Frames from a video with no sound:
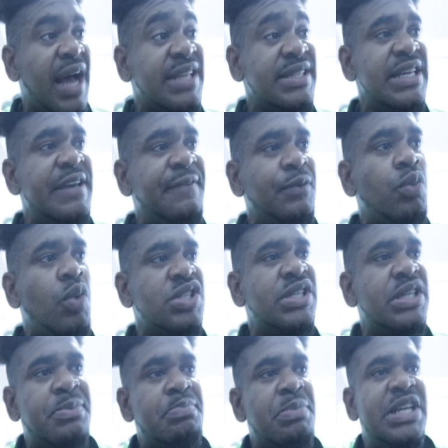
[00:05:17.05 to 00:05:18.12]
as if it was
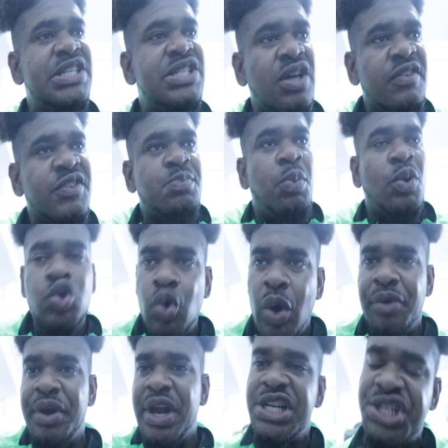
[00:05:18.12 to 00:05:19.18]
the Minister of Sports who
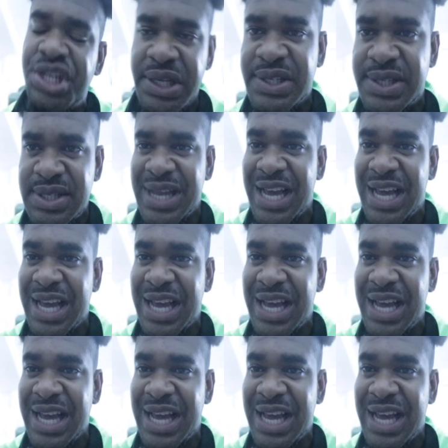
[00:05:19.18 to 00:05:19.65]
arranged this.